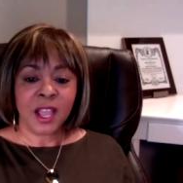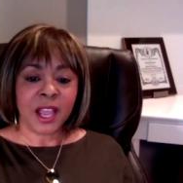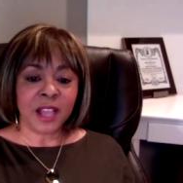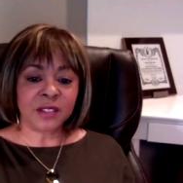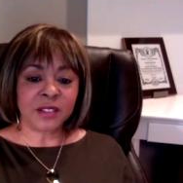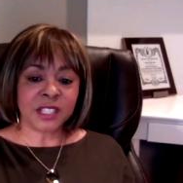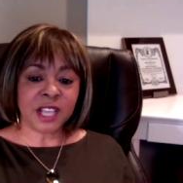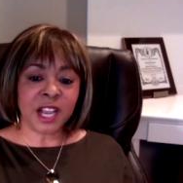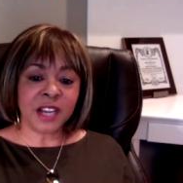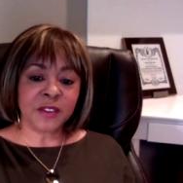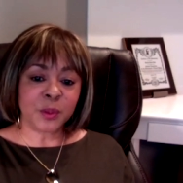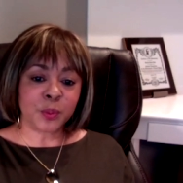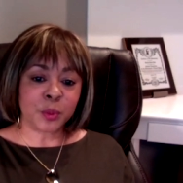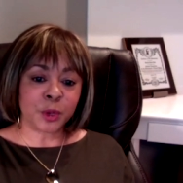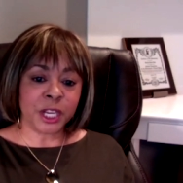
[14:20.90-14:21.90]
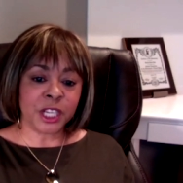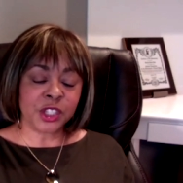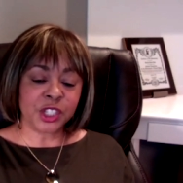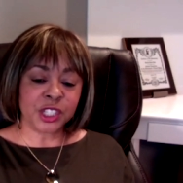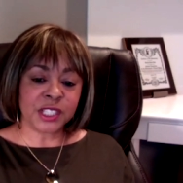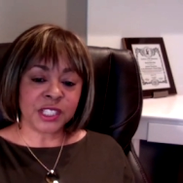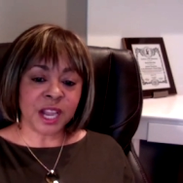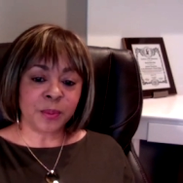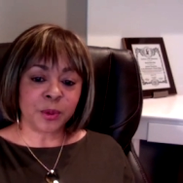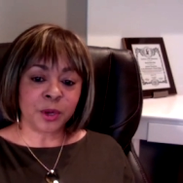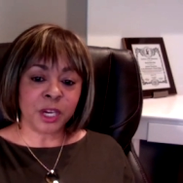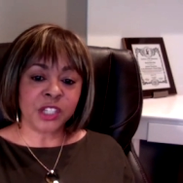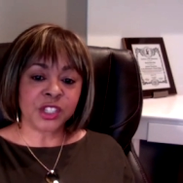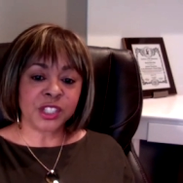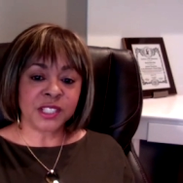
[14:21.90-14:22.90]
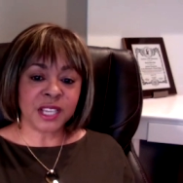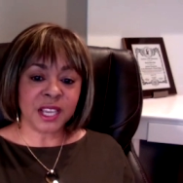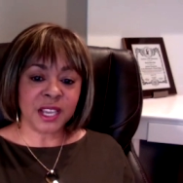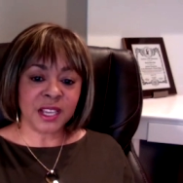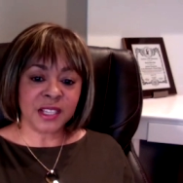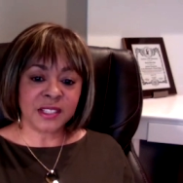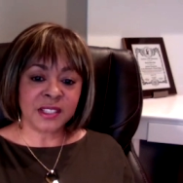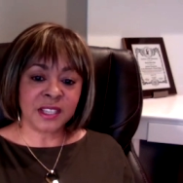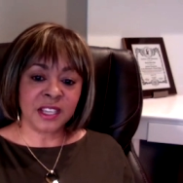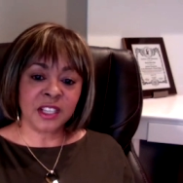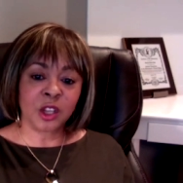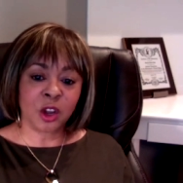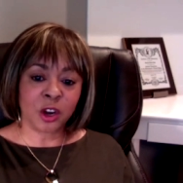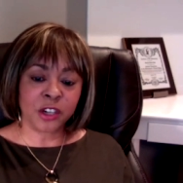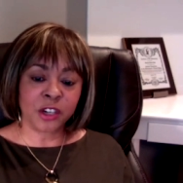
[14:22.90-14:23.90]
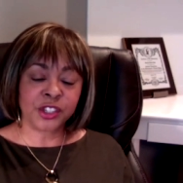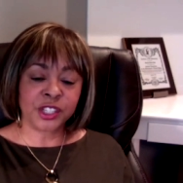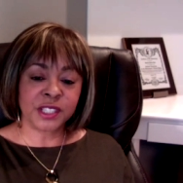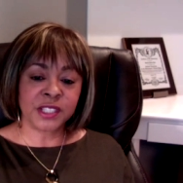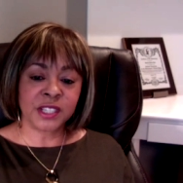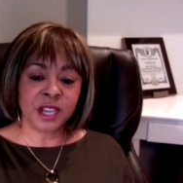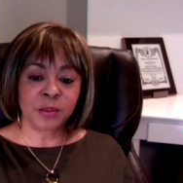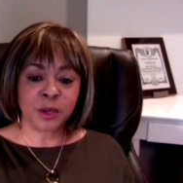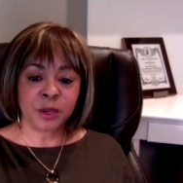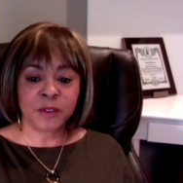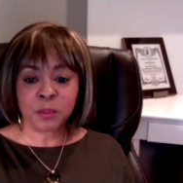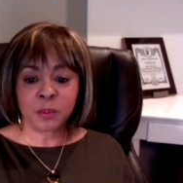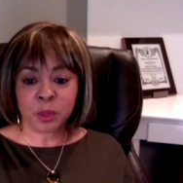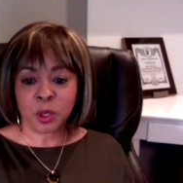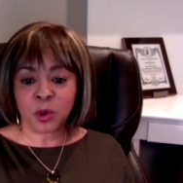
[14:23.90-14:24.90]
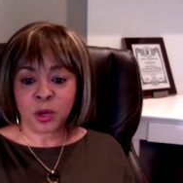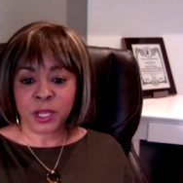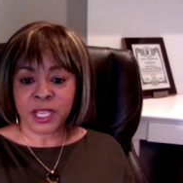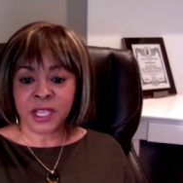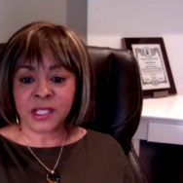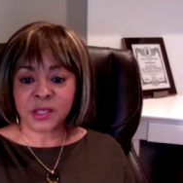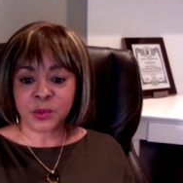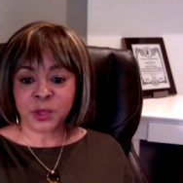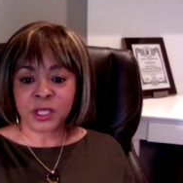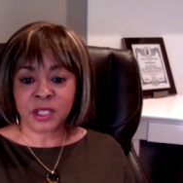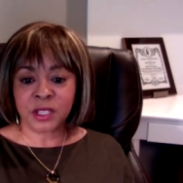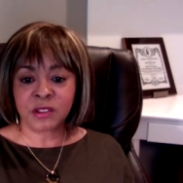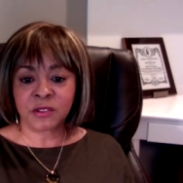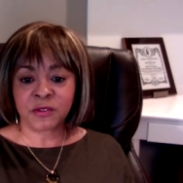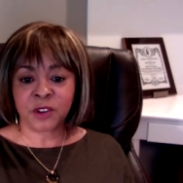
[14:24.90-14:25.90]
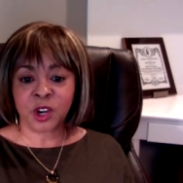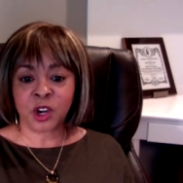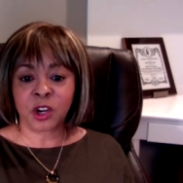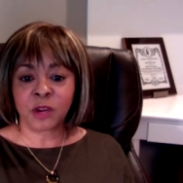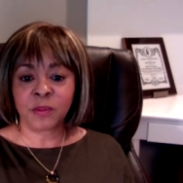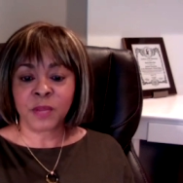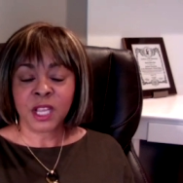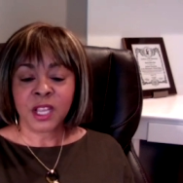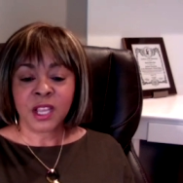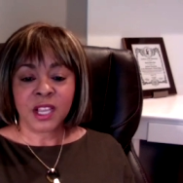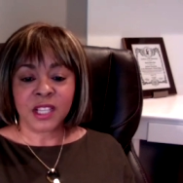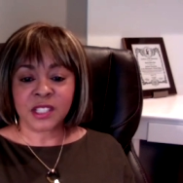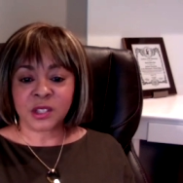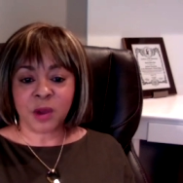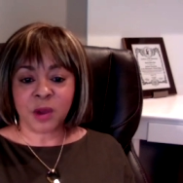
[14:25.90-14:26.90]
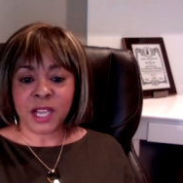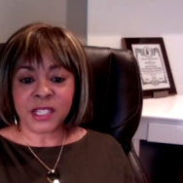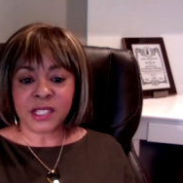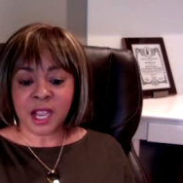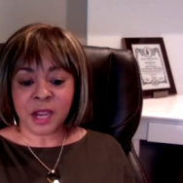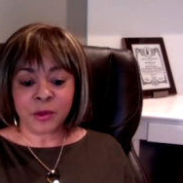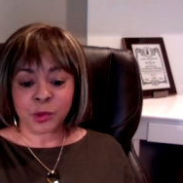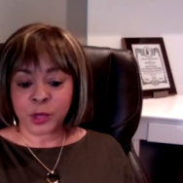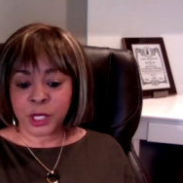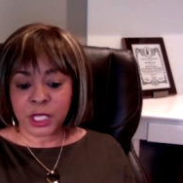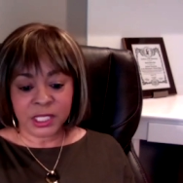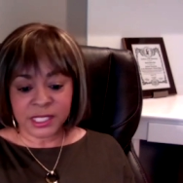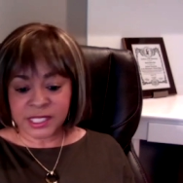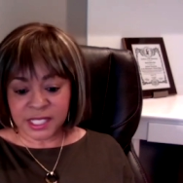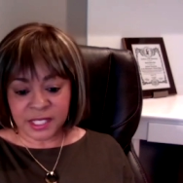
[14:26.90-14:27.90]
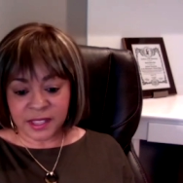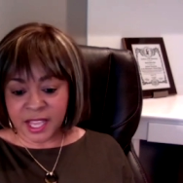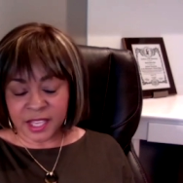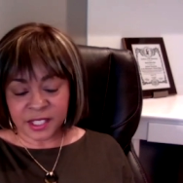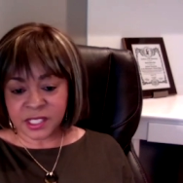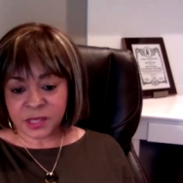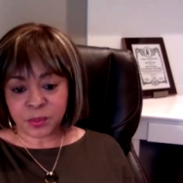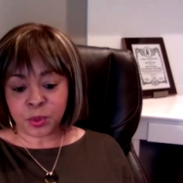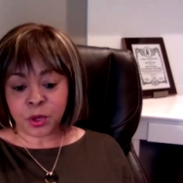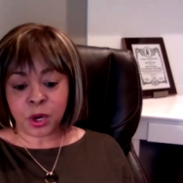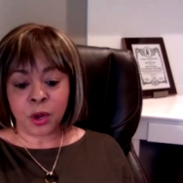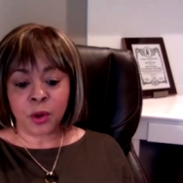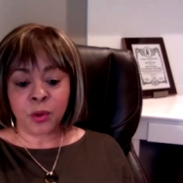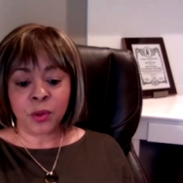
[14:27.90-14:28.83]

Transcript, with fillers: Outside of the branches, operations has the largest number of employees within the firm. And so I, I really see that as a pro.